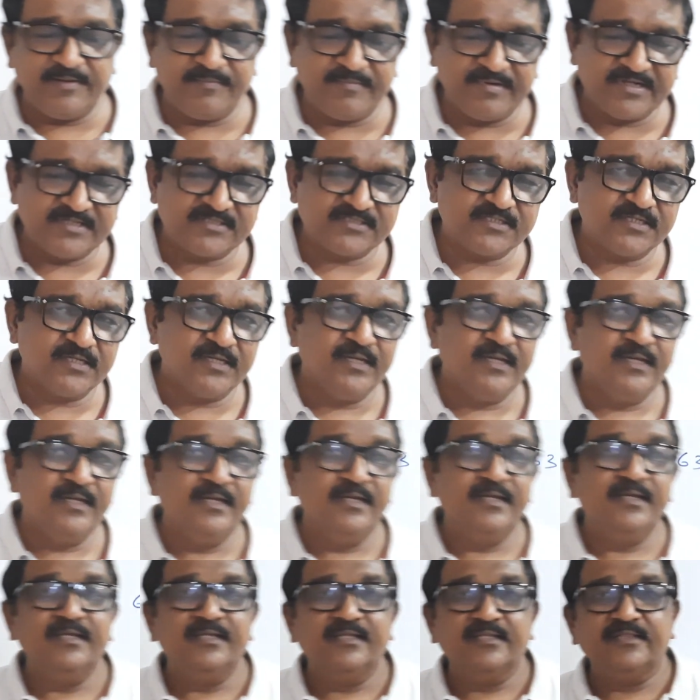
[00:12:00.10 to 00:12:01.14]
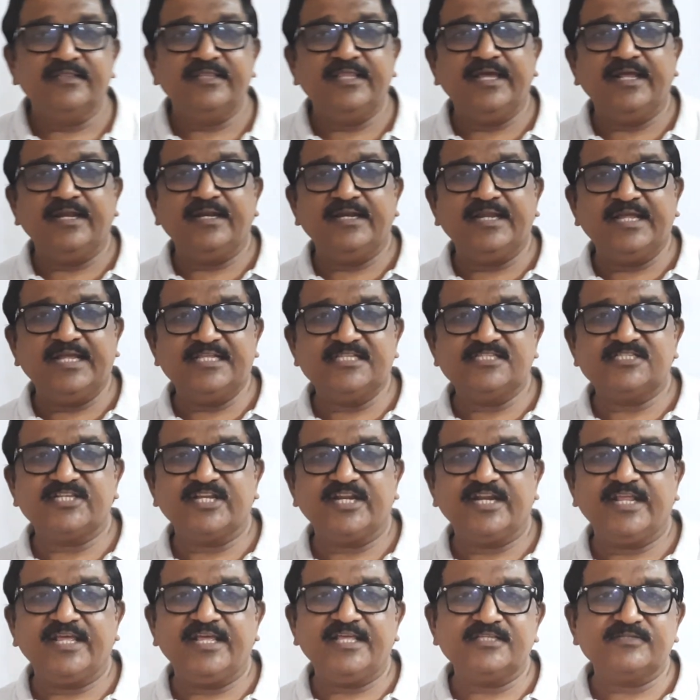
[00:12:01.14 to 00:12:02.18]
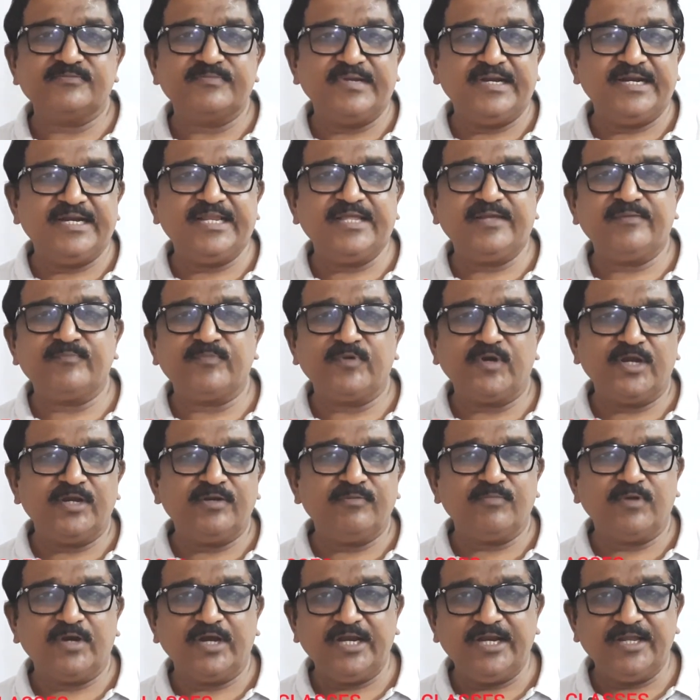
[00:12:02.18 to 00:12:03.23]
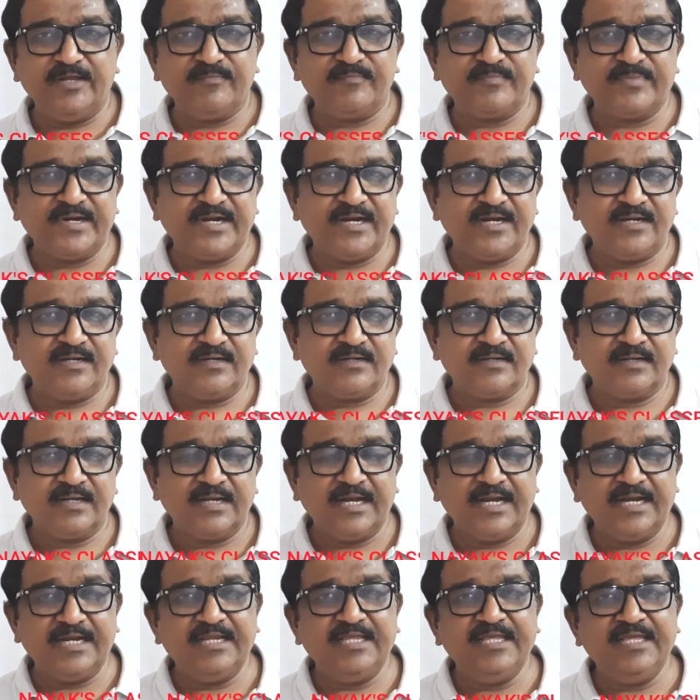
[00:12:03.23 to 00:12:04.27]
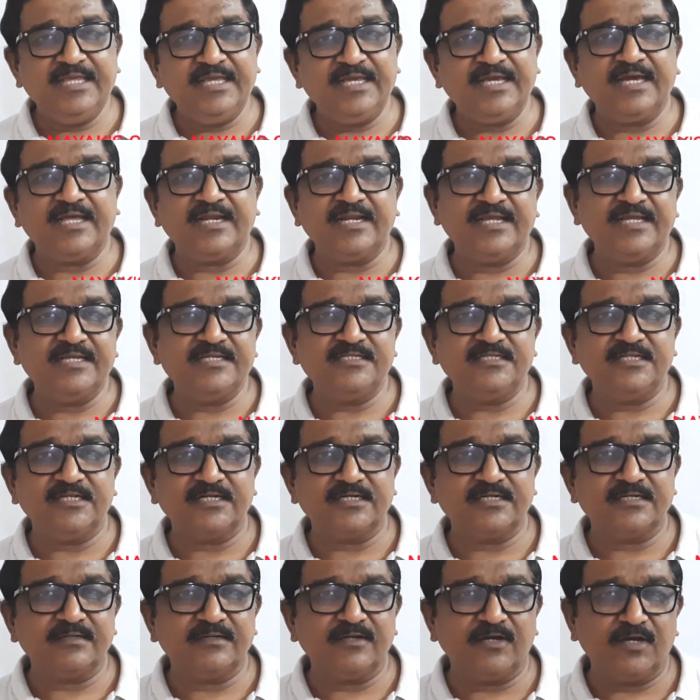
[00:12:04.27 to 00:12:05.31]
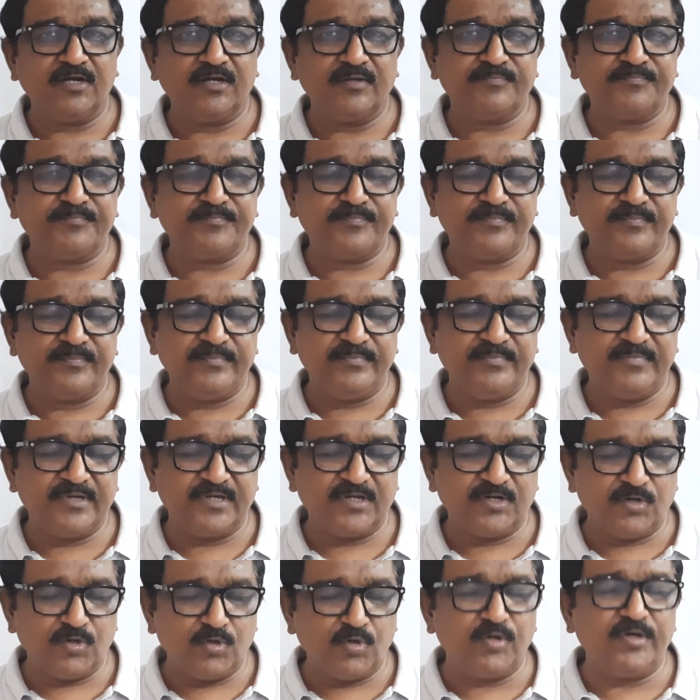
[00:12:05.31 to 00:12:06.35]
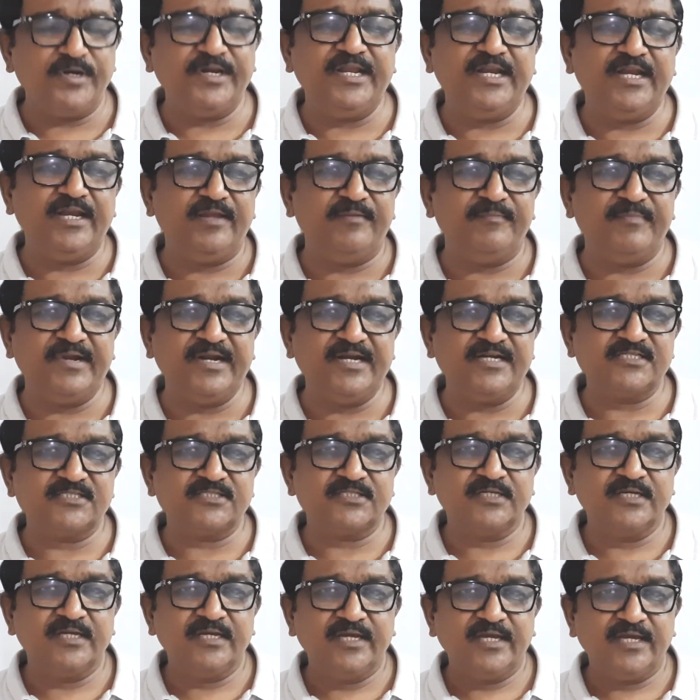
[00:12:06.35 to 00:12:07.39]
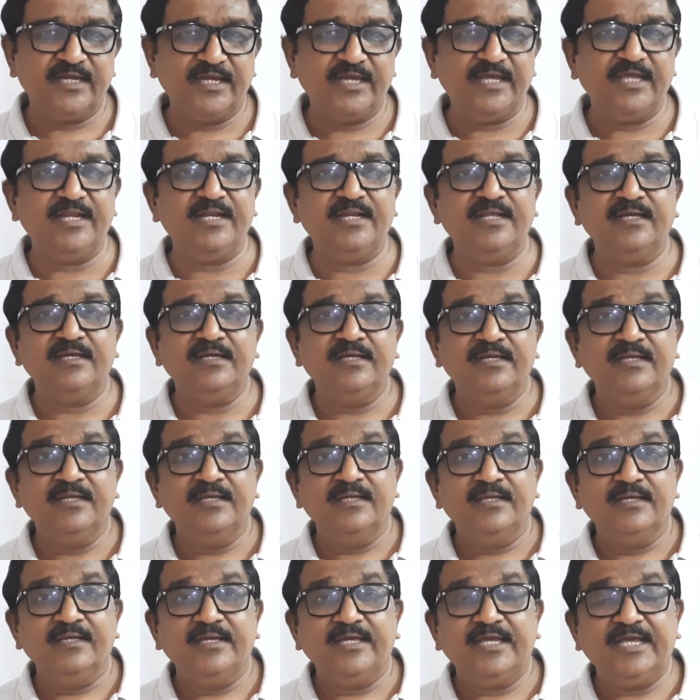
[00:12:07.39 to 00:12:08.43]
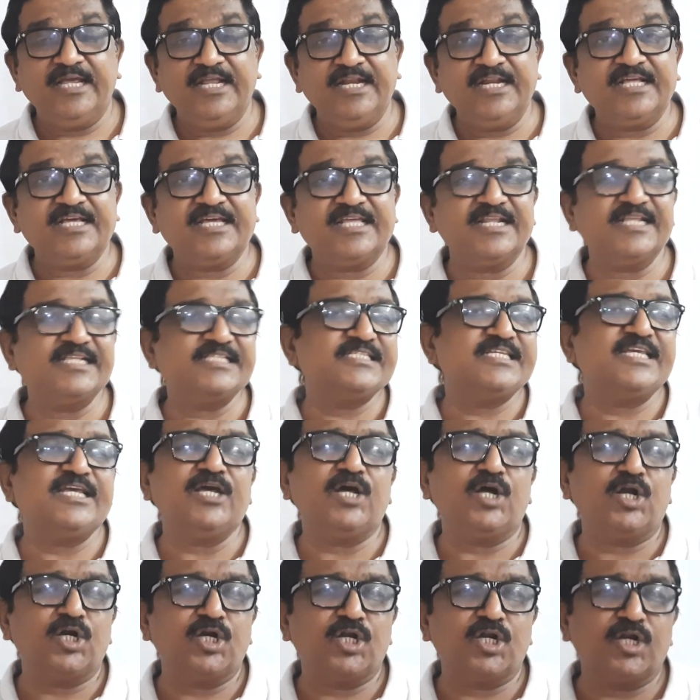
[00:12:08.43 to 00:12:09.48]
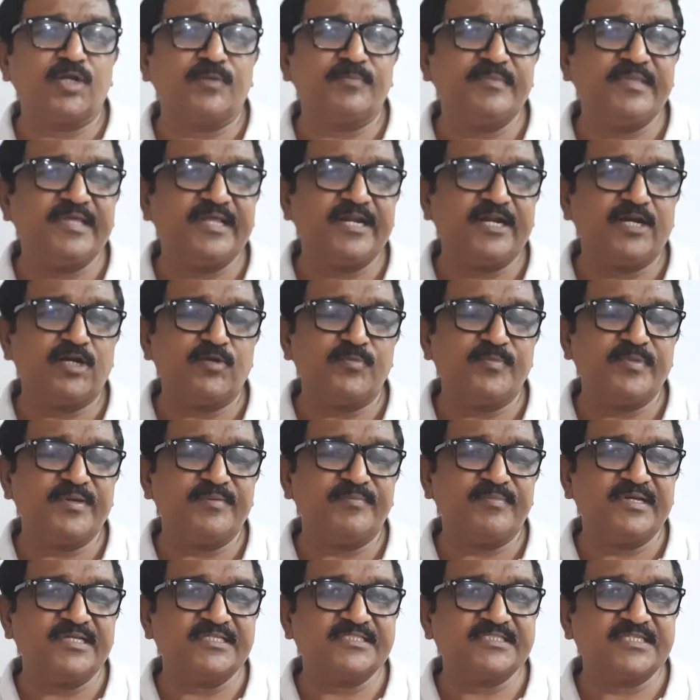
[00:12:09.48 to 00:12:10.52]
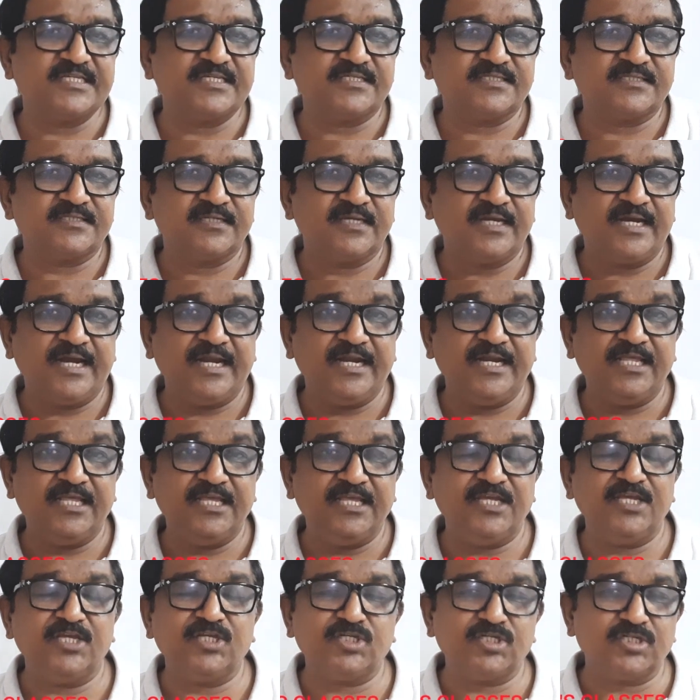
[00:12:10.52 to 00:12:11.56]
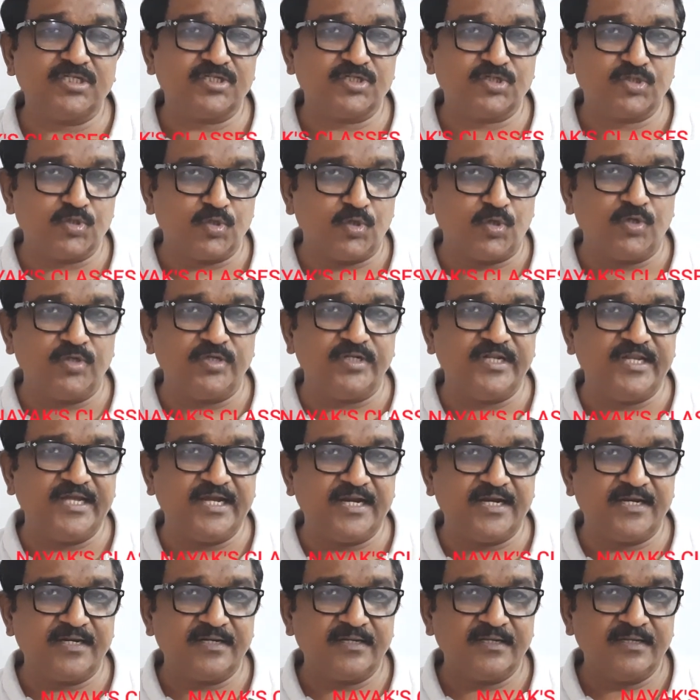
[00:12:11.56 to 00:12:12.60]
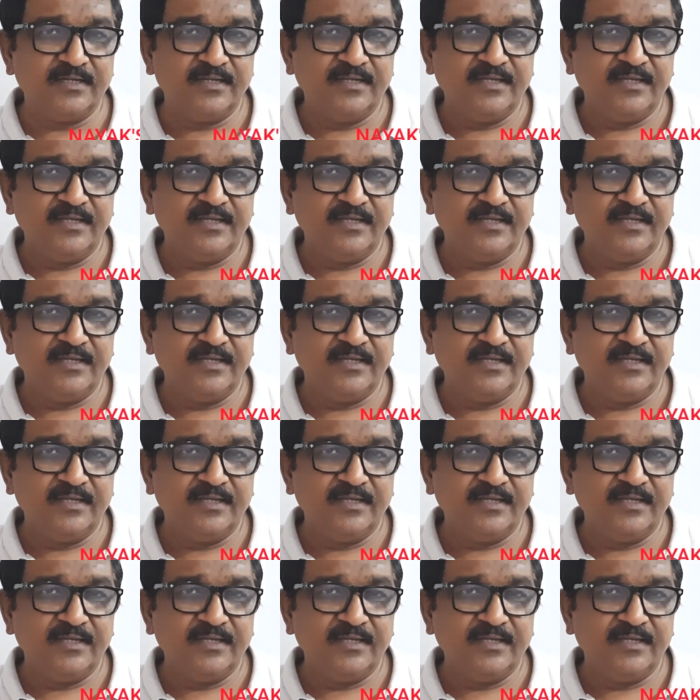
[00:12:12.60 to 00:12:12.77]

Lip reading: elements. Then density is melting point, boiling point, and he arranged the known elements in increasing order of their atomic masses, and he found that